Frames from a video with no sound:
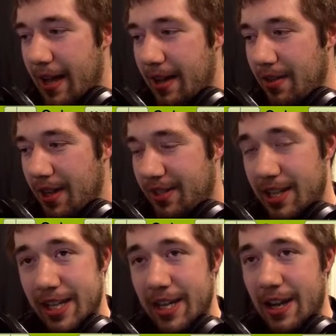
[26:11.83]
this
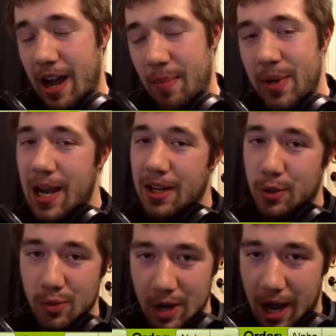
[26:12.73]
second copy I
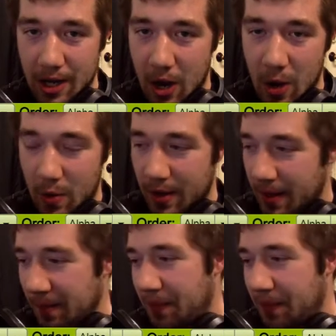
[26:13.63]
do not own.